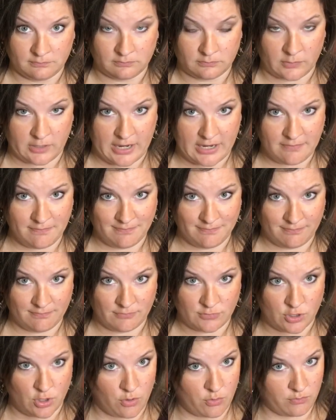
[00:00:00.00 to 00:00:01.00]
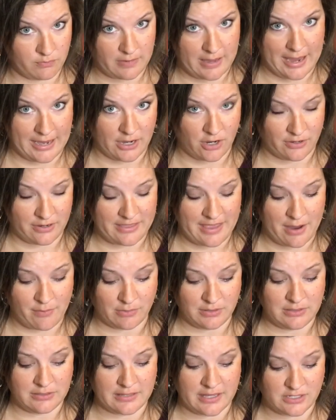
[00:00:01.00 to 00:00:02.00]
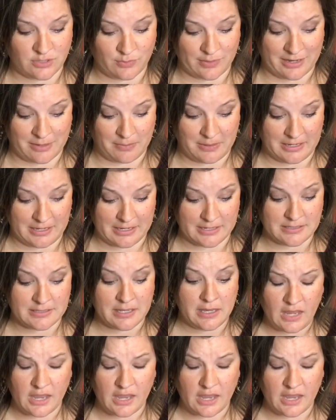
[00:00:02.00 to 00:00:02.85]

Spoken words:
Okay, so hang on to that one. That's Wikipedia's.